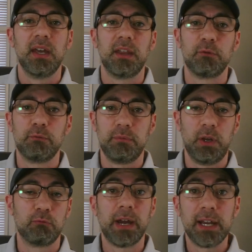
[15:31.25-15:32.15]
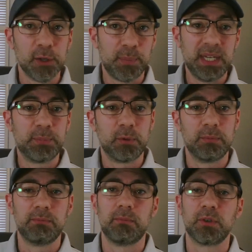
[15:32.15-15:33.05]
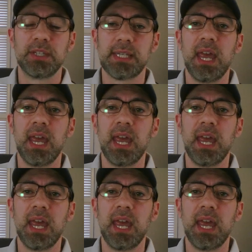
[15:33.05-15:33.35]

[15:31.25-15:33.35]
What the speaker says: the regular people, more